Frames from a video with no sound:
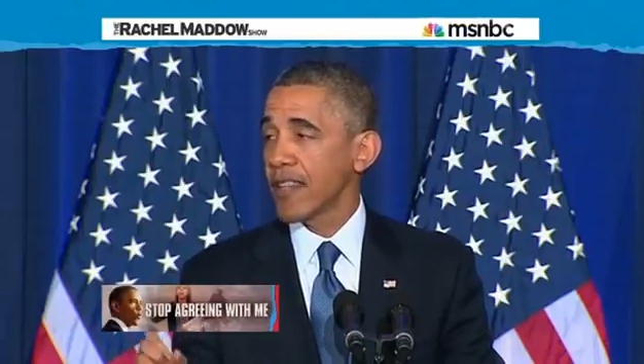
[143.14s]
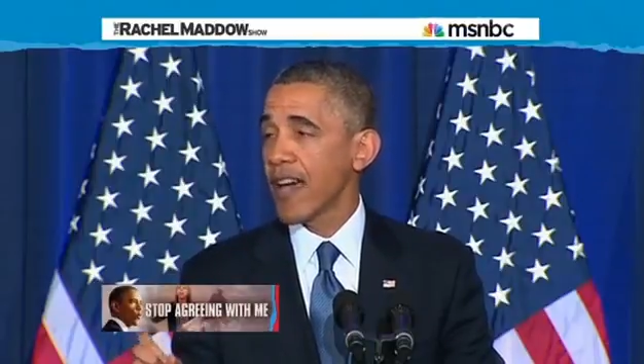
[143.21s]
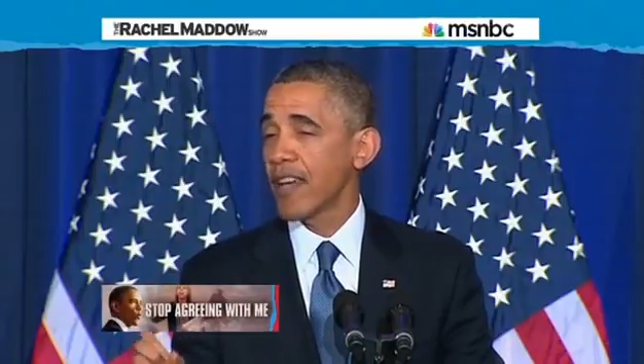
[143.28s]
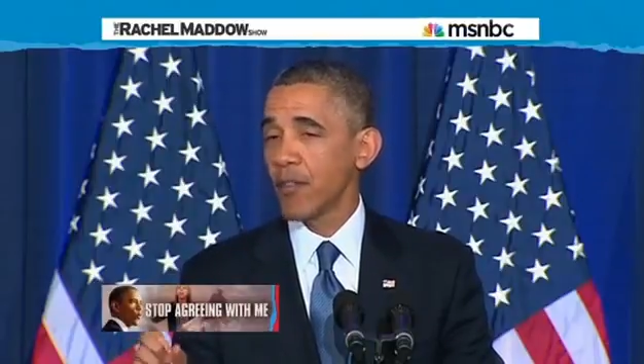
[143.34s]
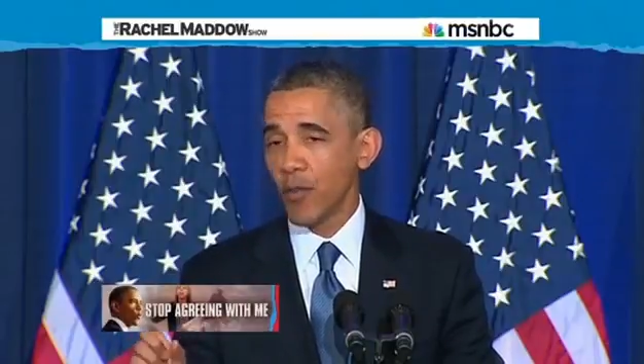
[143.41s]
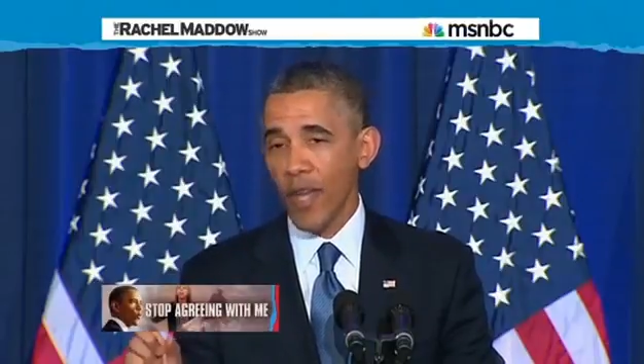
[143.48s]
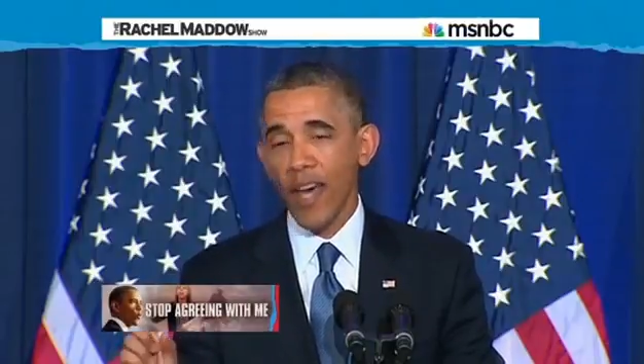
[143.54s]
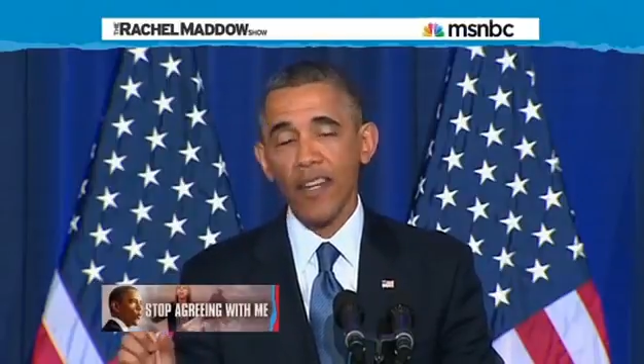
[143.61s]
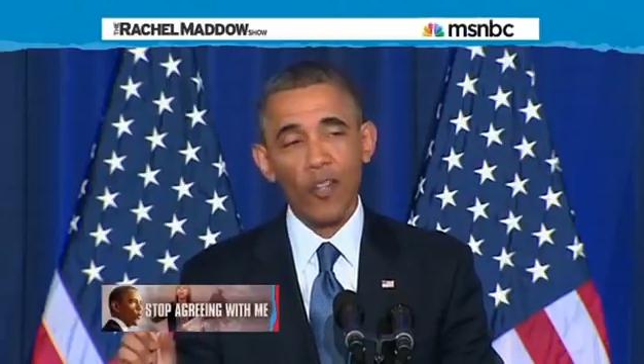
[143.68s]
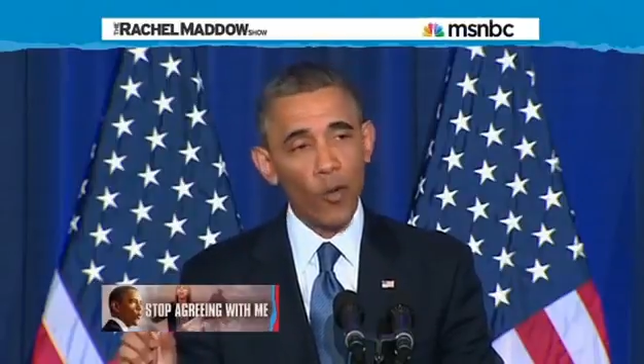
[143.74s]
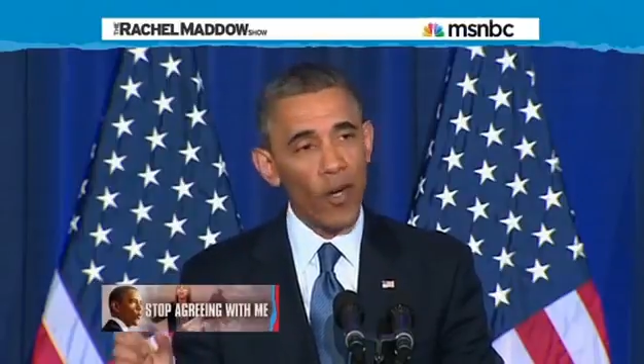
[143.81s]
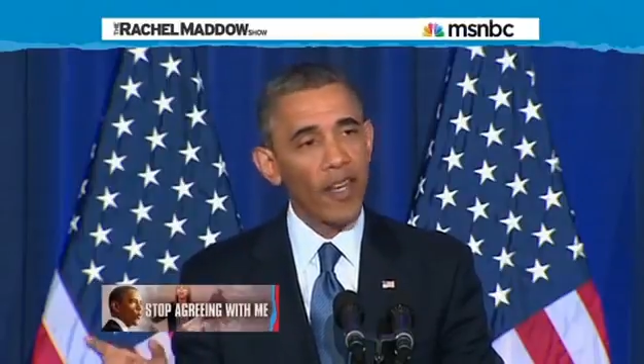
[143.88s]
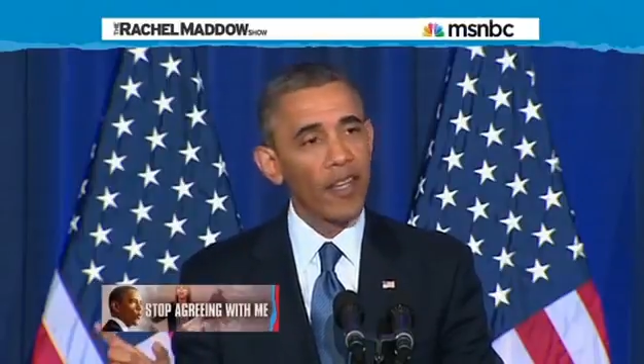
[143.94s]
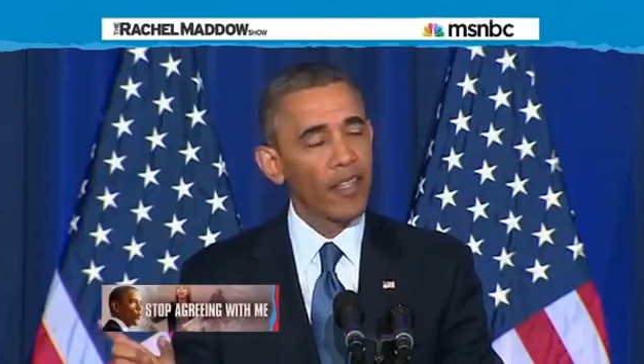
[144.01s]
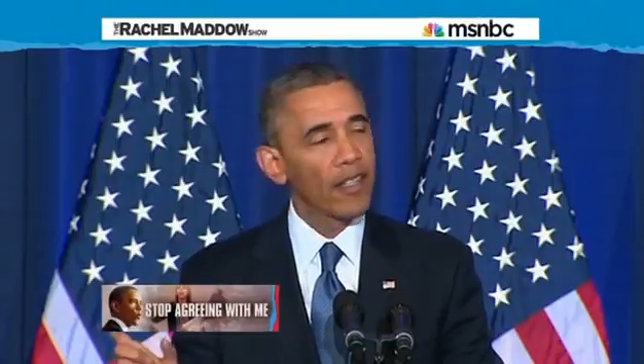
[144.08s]
I do not
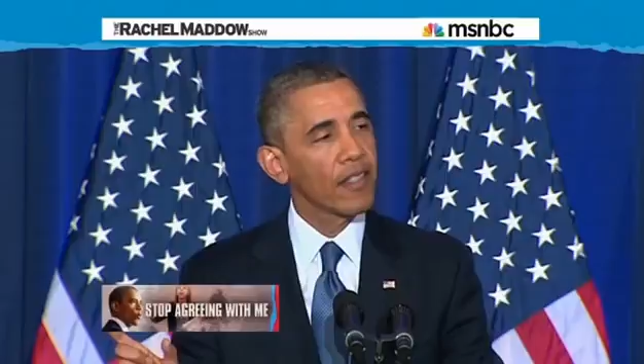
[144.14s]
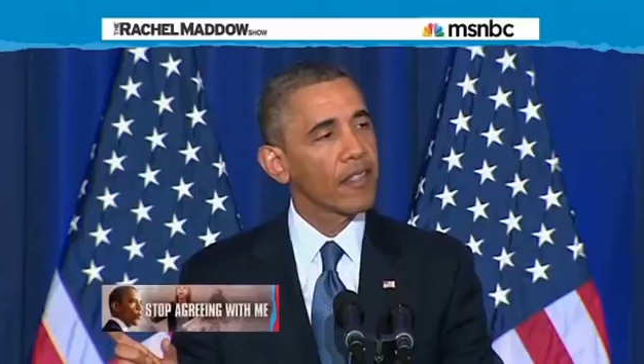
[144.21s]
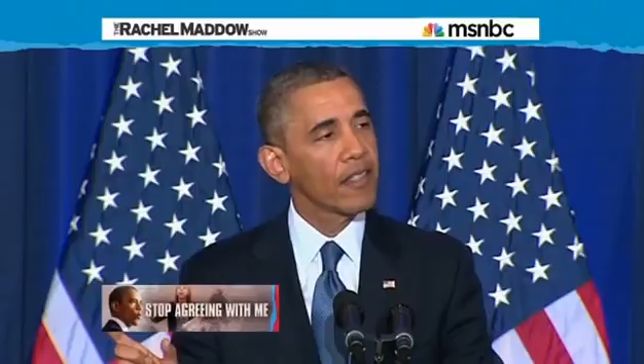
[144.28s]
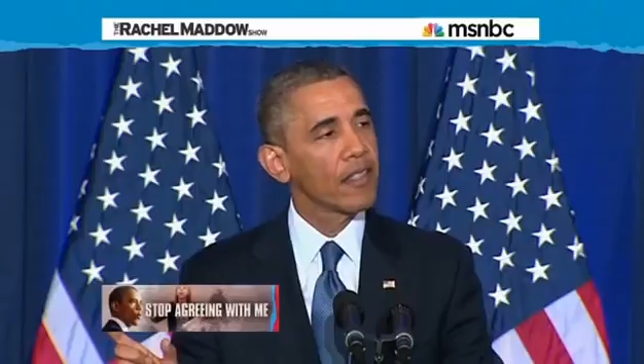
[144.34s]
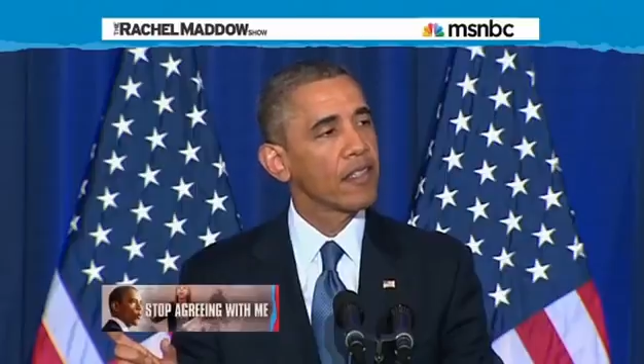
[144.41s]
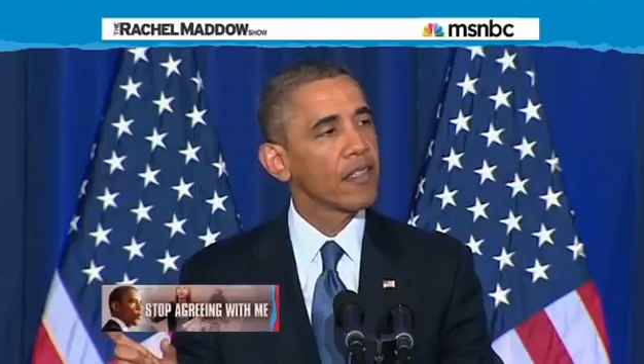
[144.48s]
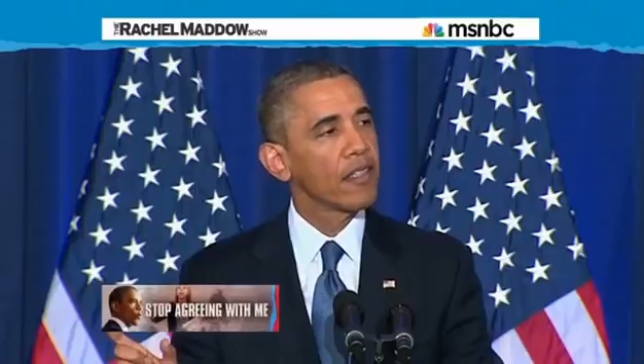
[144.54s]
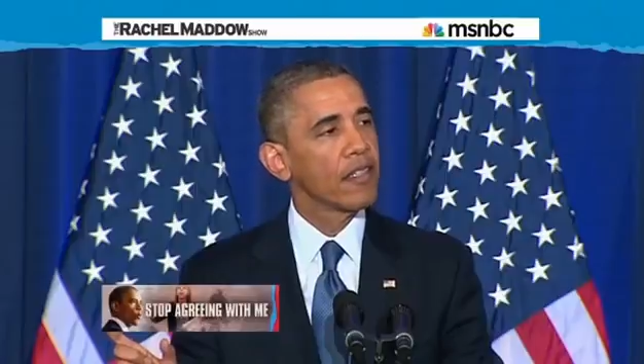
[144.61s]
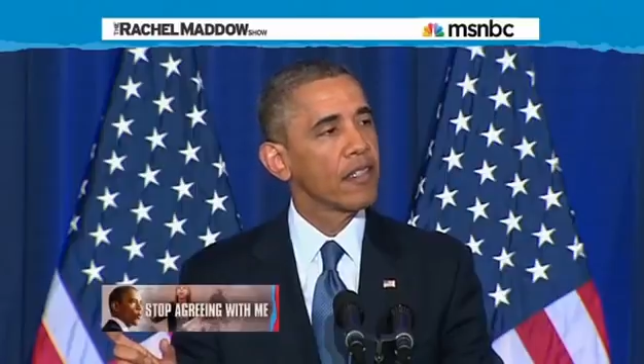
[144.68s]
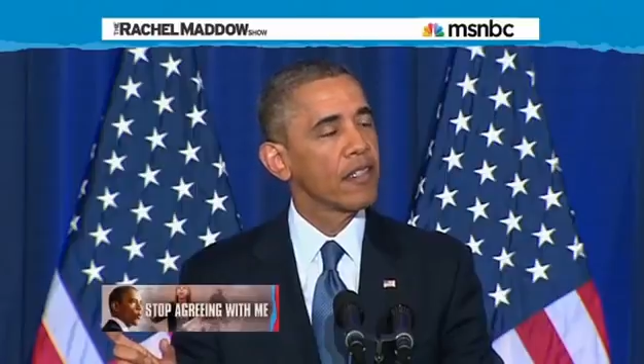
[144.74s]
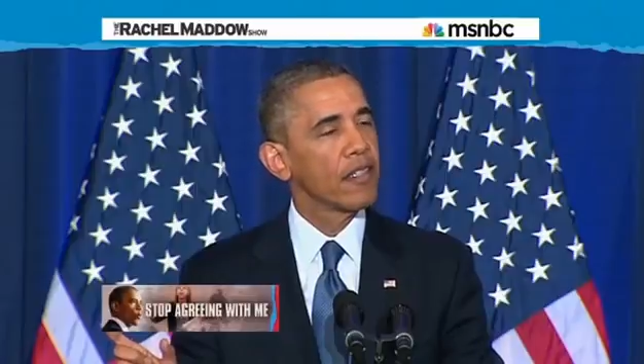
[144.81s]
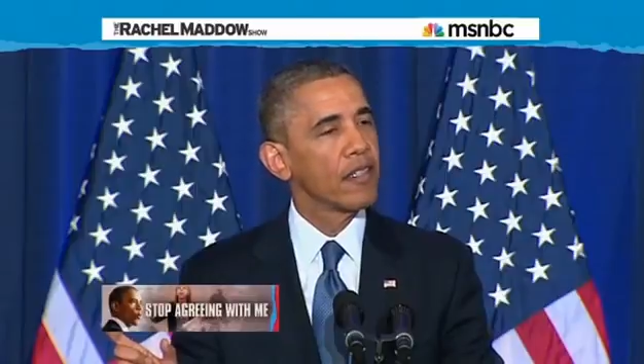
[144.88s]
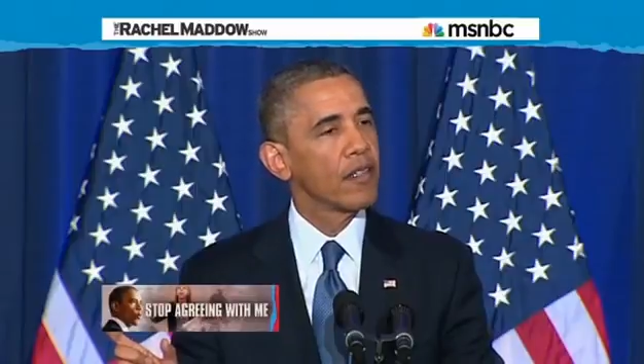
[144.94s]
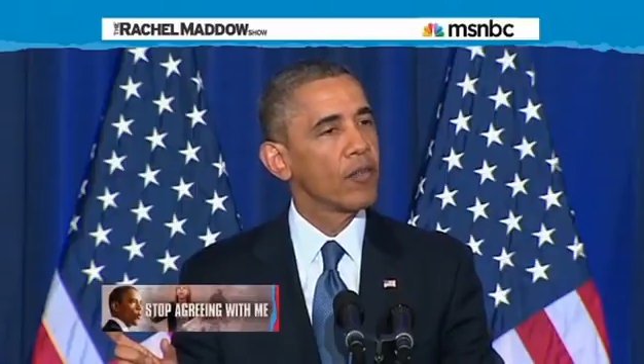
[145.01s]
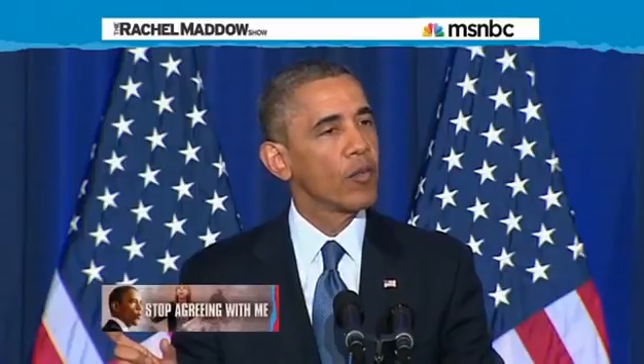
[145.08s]
agree
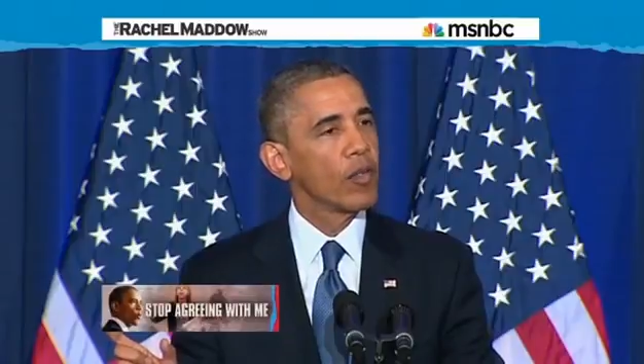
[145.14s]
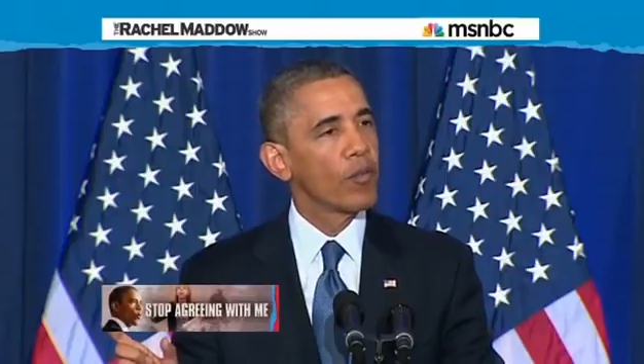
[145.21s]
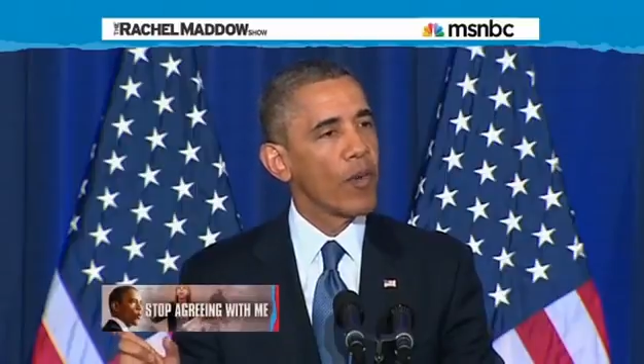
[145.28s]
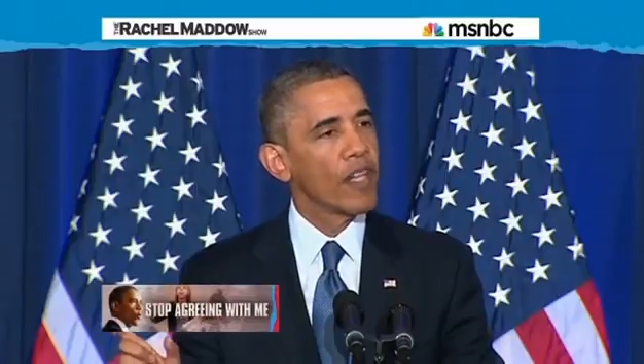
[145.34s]
with